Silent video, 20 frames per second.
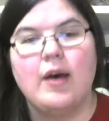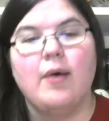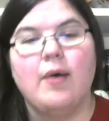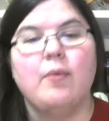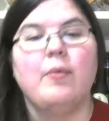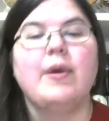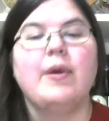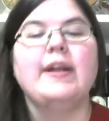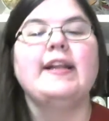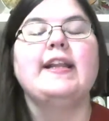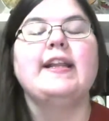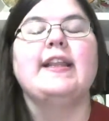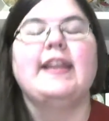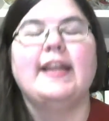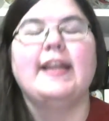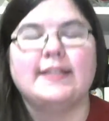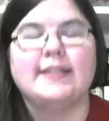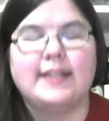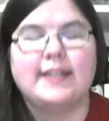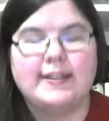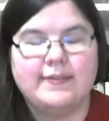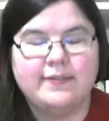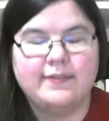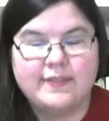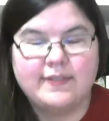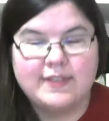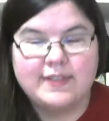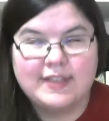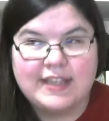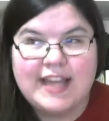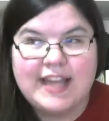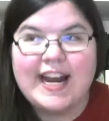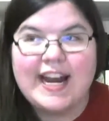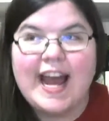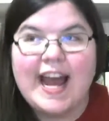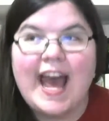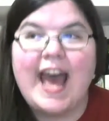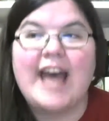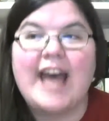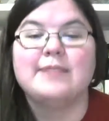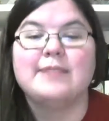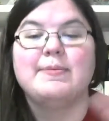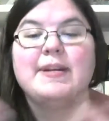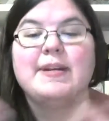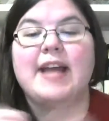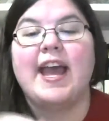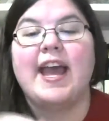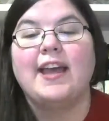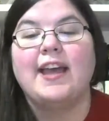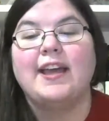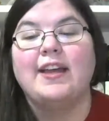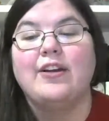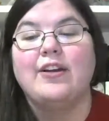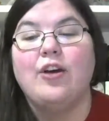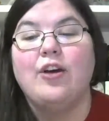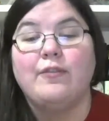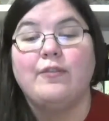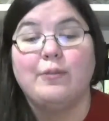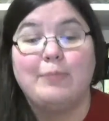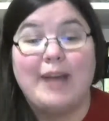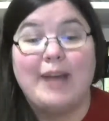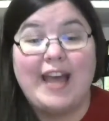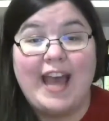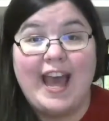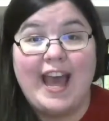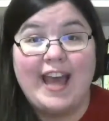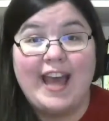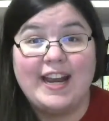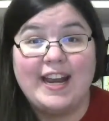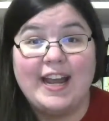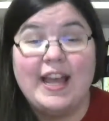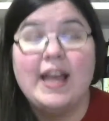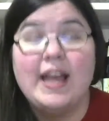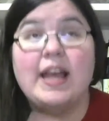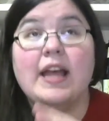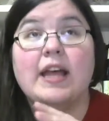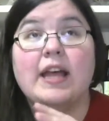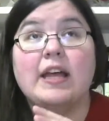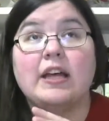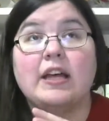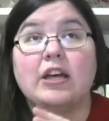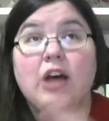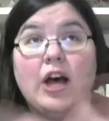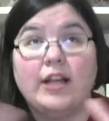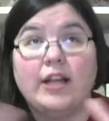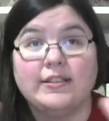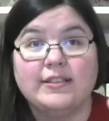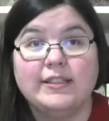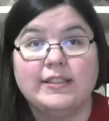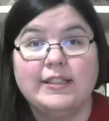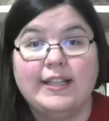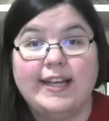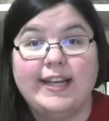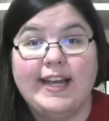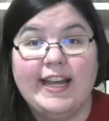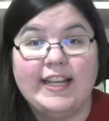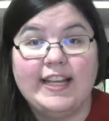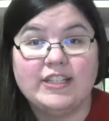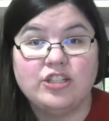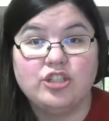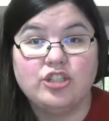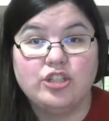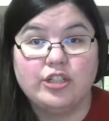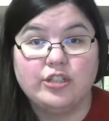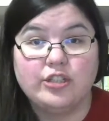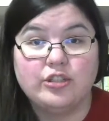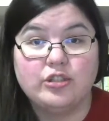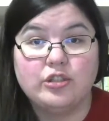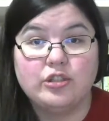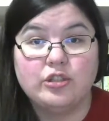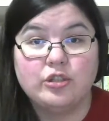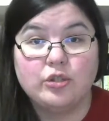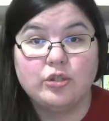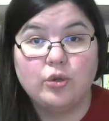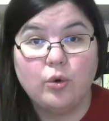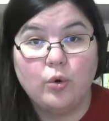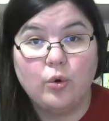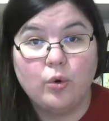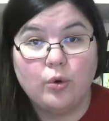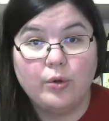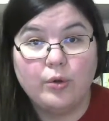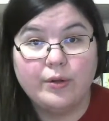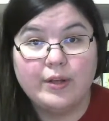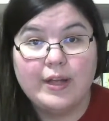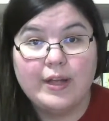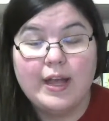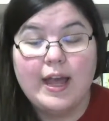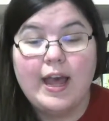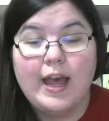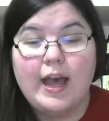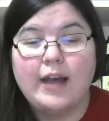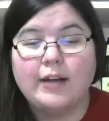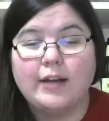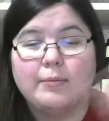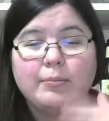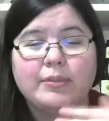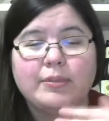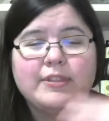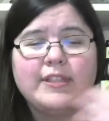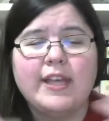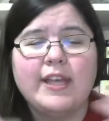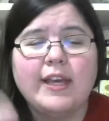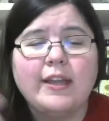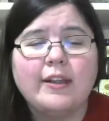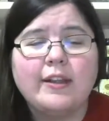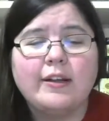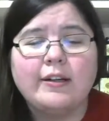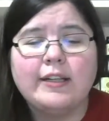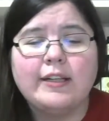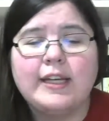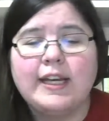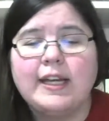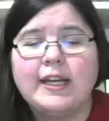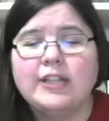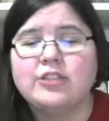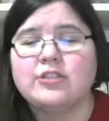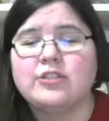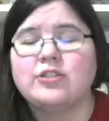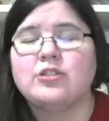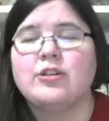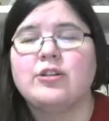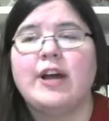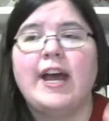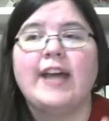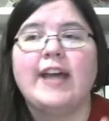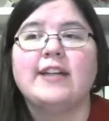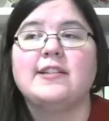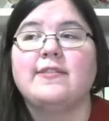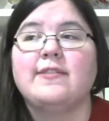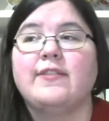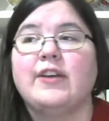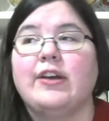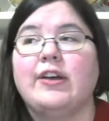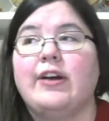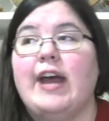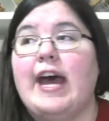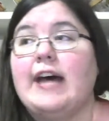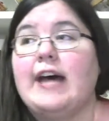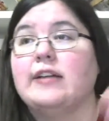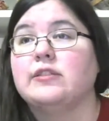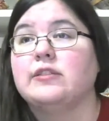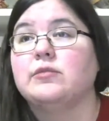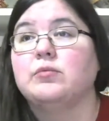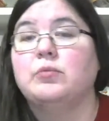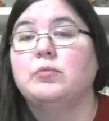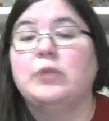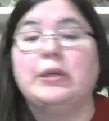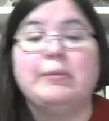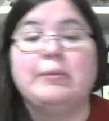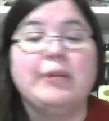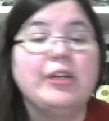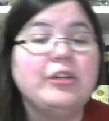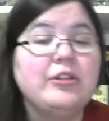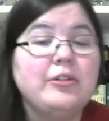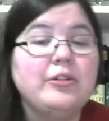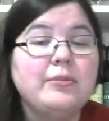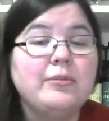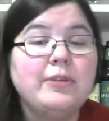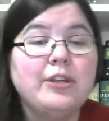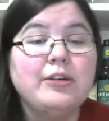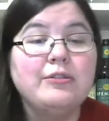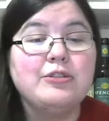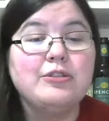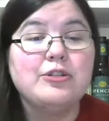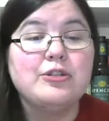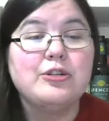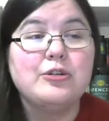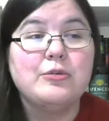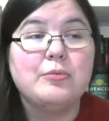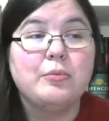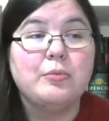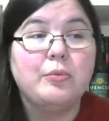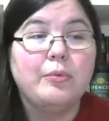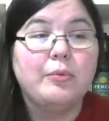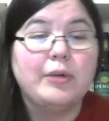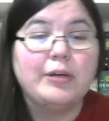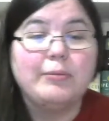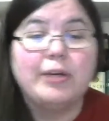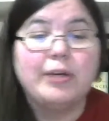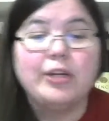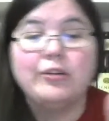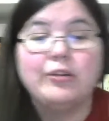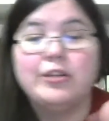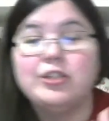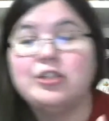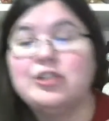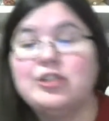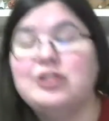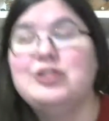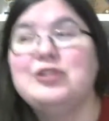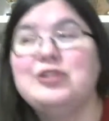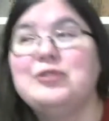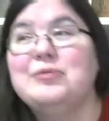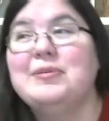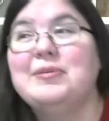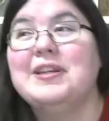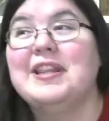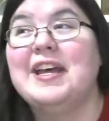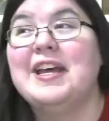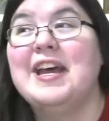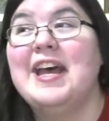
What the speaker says: one of the things that has been hanging over my head constantly is just school. And particularly just trying to figure out what am I going to do with YouTube? What am I going to do with